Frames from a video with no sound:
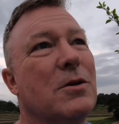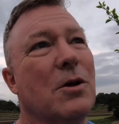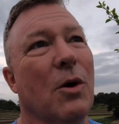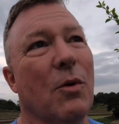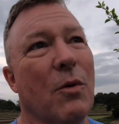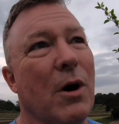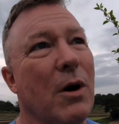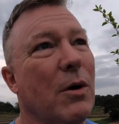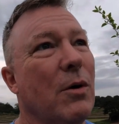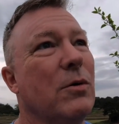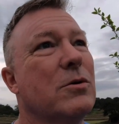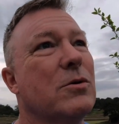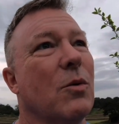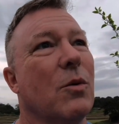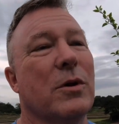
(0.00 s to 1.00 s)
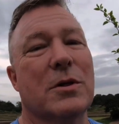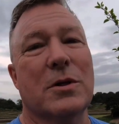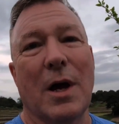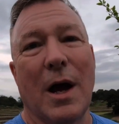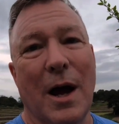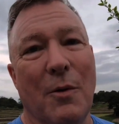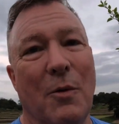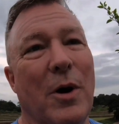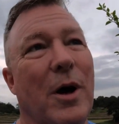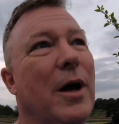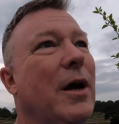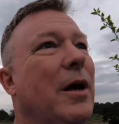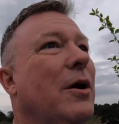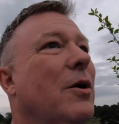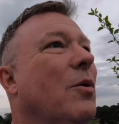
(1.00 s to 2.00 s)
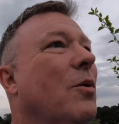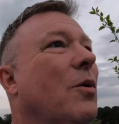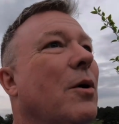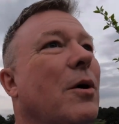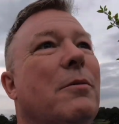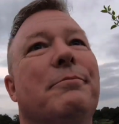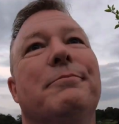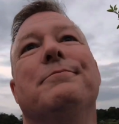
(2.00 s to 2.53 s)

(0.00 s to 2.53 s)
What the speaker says: toll roads or the Skyway or